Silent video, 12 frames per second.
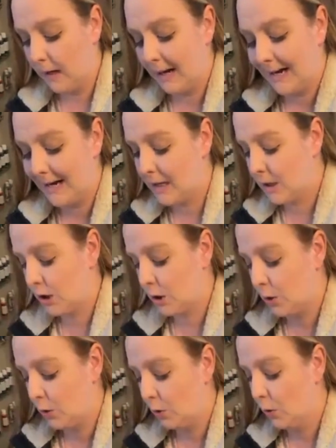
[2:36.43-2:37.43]
buy
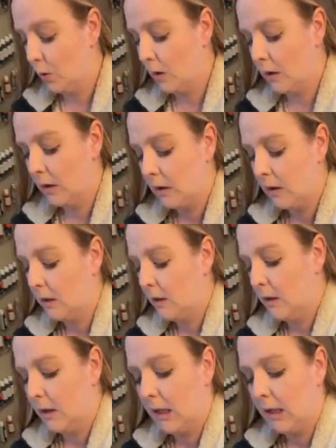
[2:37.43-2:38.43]
two,
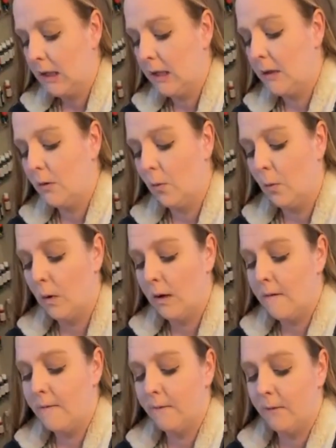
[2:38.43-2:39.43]
get
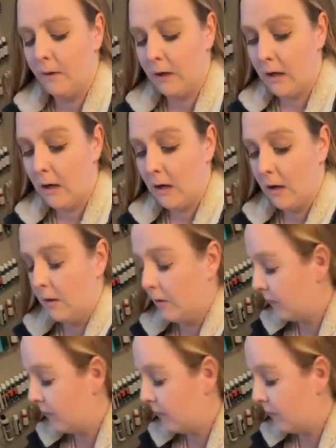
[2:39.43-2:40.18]
one free